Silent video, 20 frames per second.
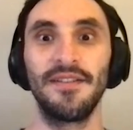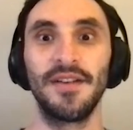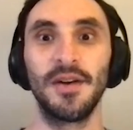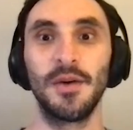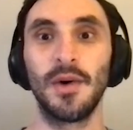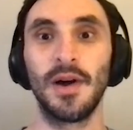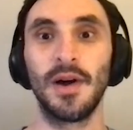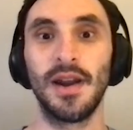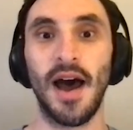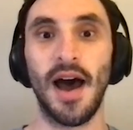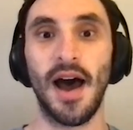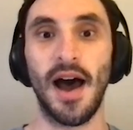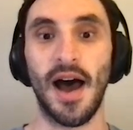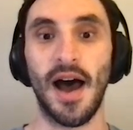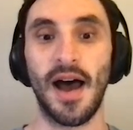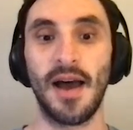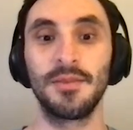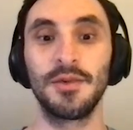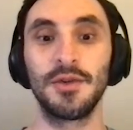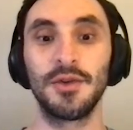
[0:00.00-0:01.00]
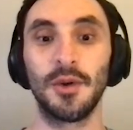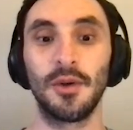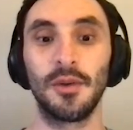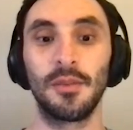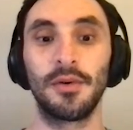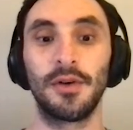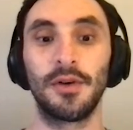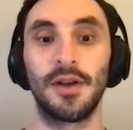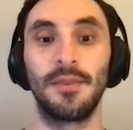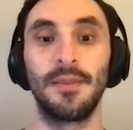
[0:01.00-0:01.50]
everyone, I'm
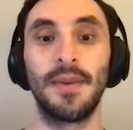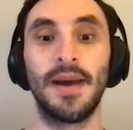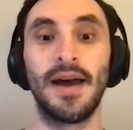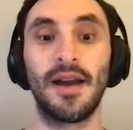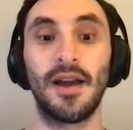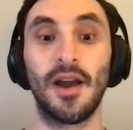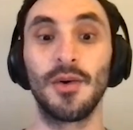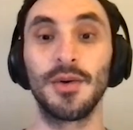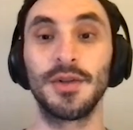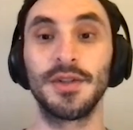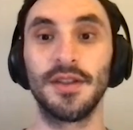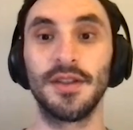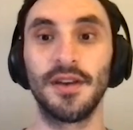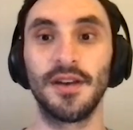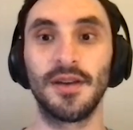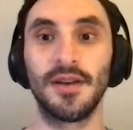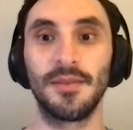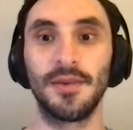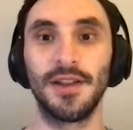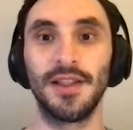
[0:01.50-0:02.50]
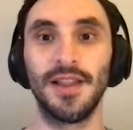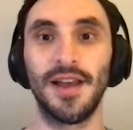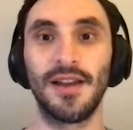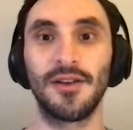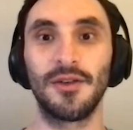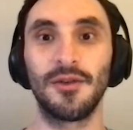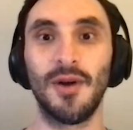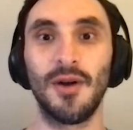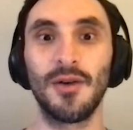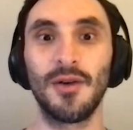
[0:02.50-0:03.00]
Joel Premack, host of the
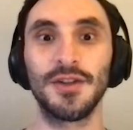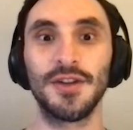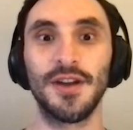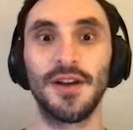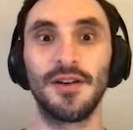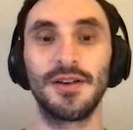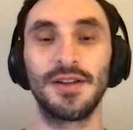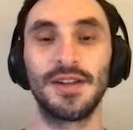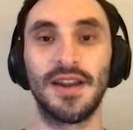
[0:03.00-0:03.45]
Community-Led Growth Show.